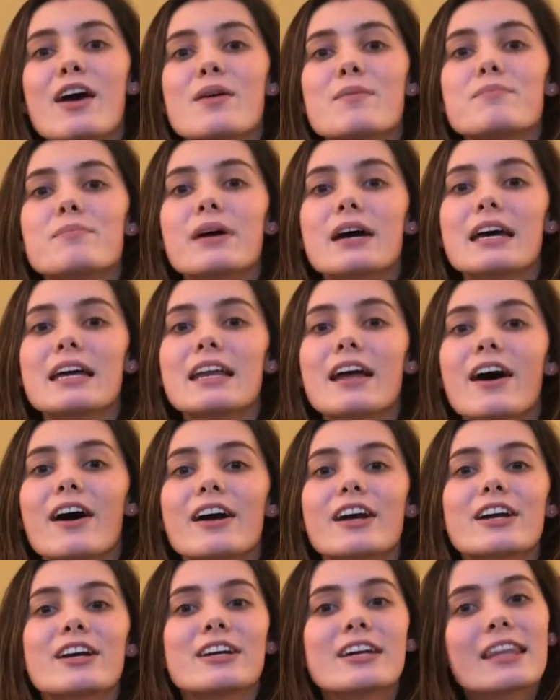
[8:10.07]
But
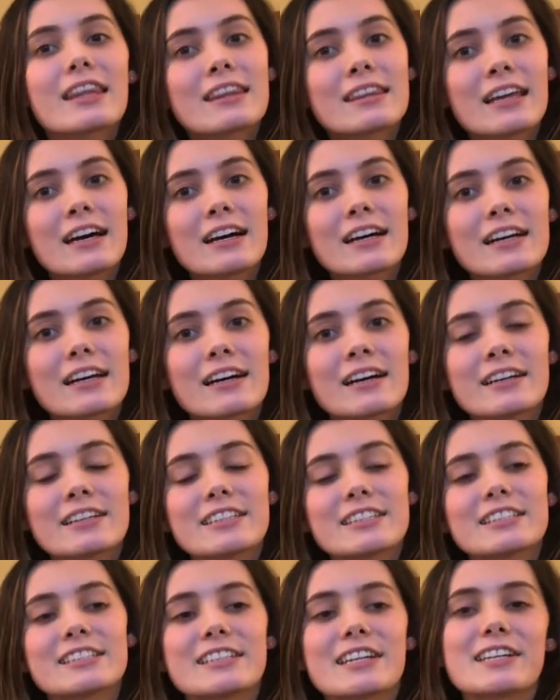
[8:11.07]
good luck on
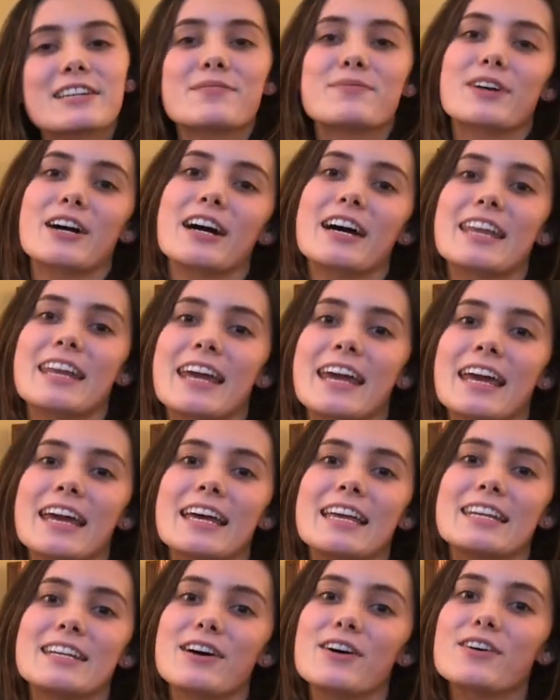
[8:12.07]
your study abroad,
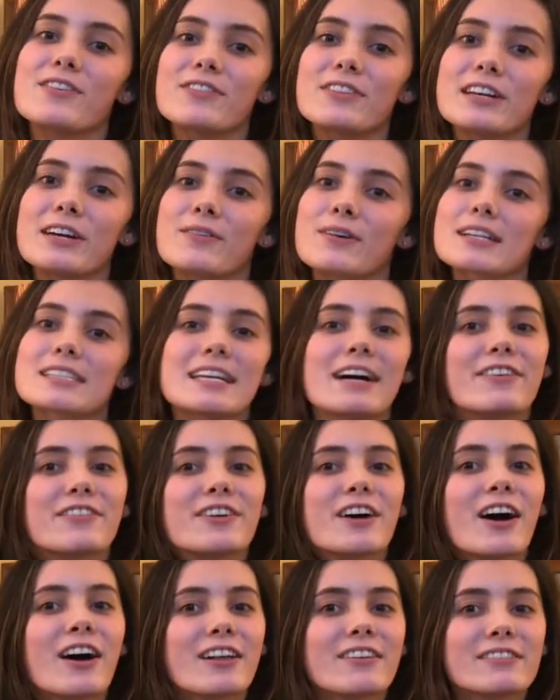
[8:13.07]
and hopefully it works out
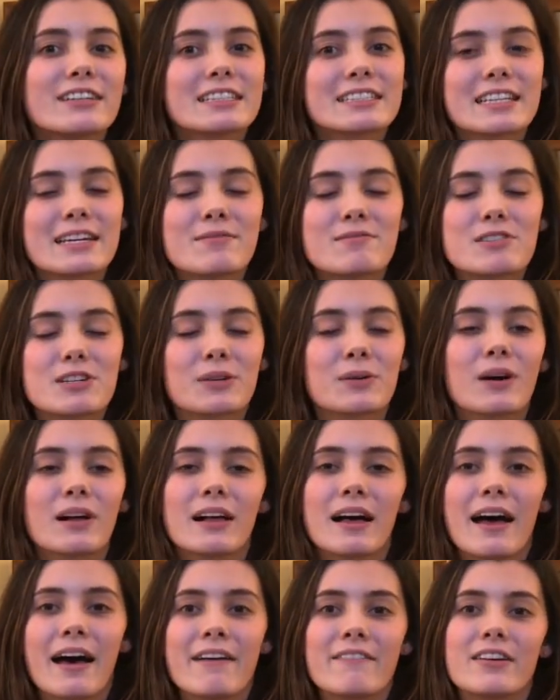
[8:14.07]
for all of us. I'm sure we'll all
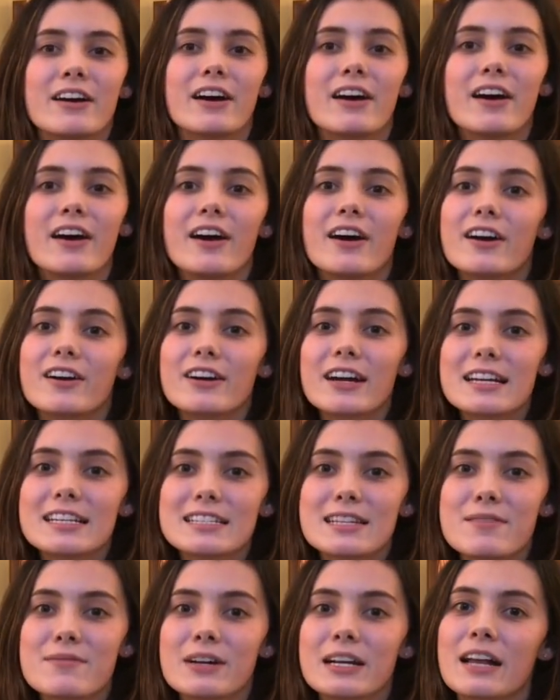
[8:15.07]
have a great
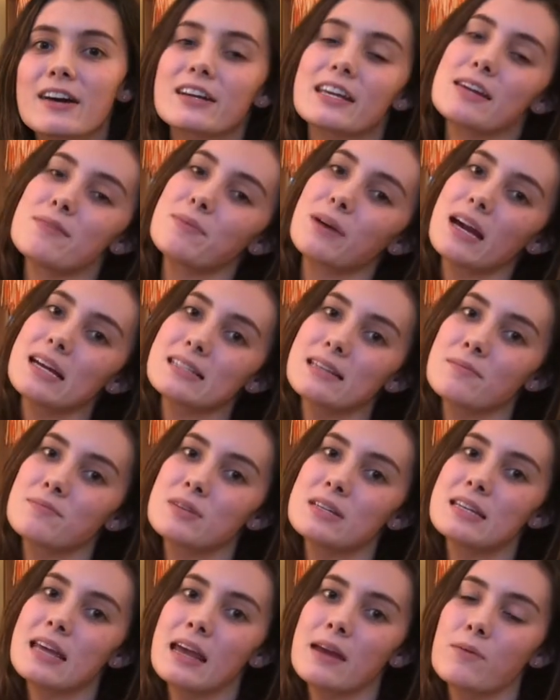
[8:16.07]
summer, and I'll keep you guys up
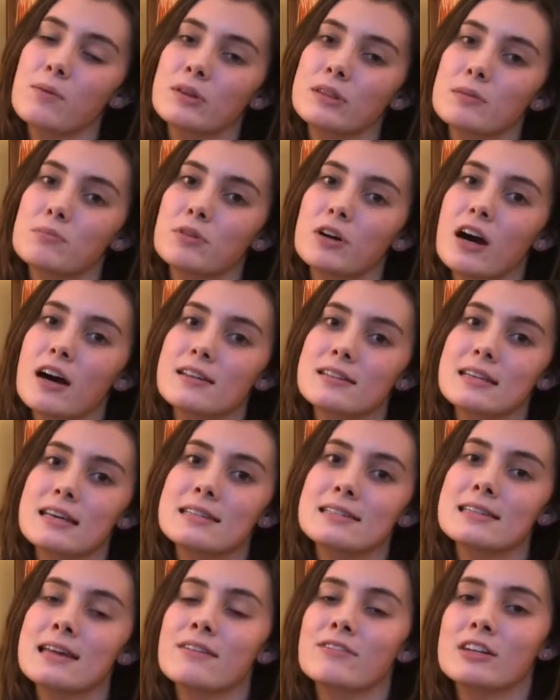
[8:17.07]
to date with the
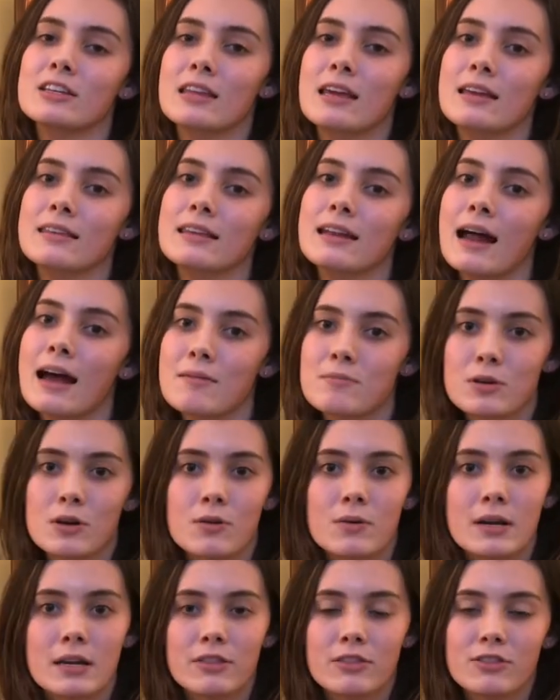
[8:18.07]
process and everything that I'm
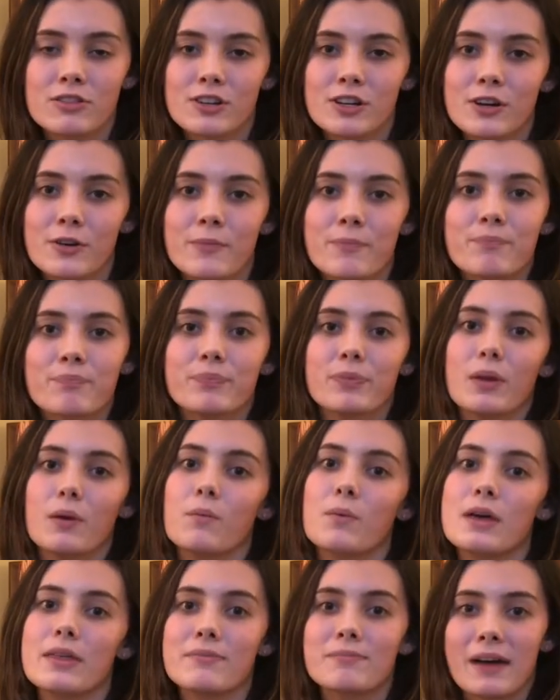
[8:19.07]
going through
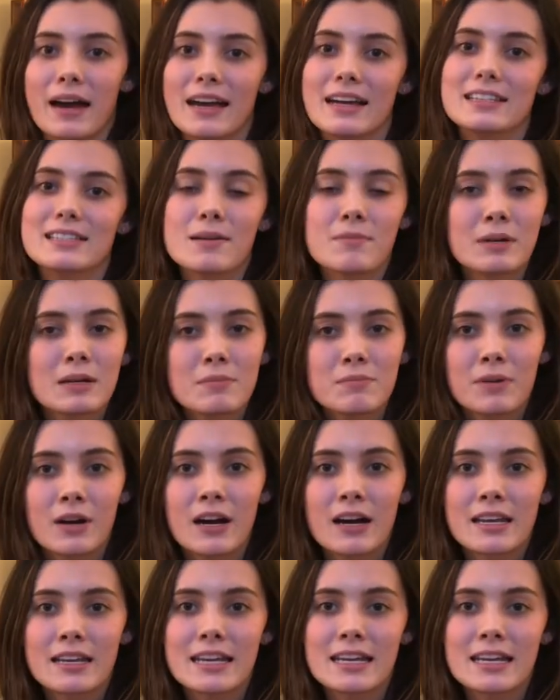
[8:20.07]
with my summer abroad